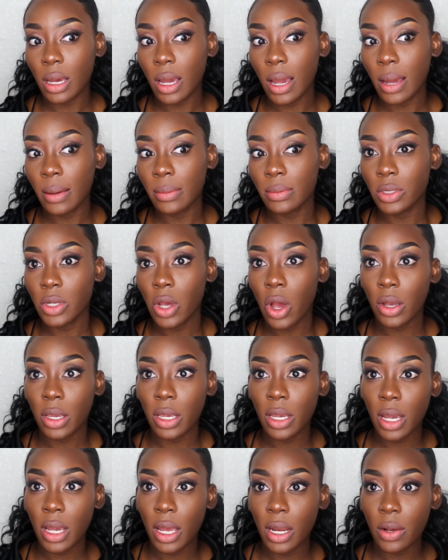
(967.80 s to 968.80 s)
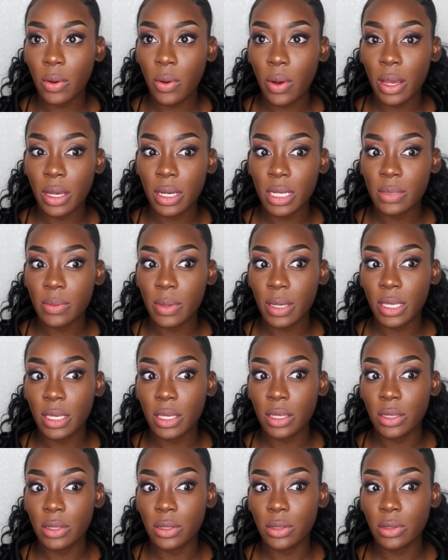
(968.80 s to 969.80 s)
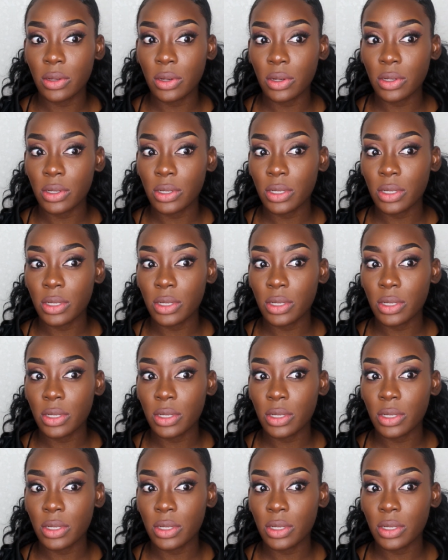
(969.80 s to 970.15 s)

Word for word: I'm talking kind of quiet because my kids are